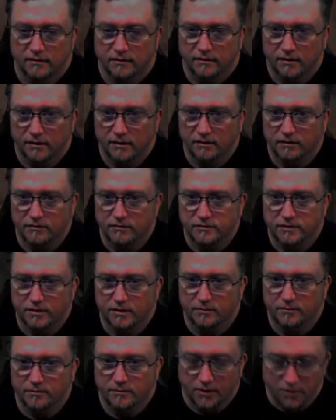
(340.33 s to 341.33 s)
Got a little
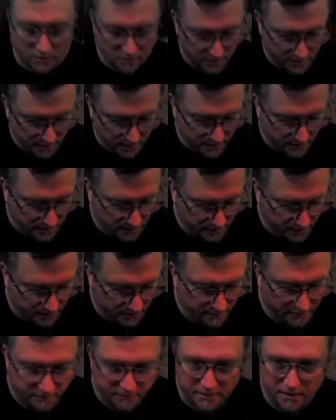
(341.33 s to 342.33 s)
something going on
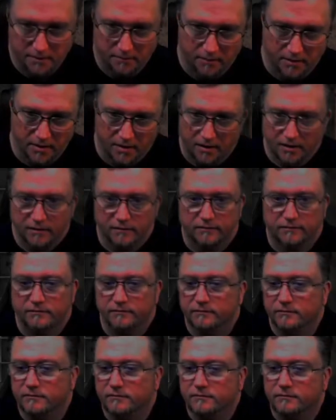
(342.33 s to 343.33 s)
here. Not bad.
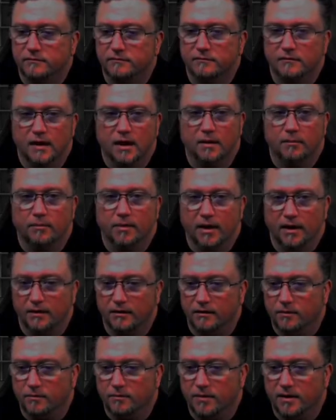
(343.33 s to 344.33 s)
Not a bad
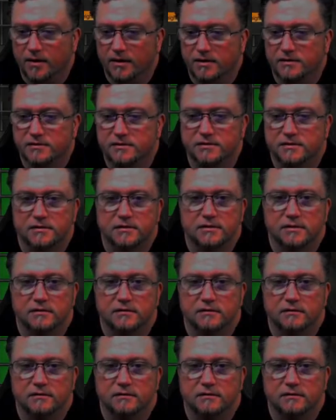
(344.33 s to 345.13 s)
little base.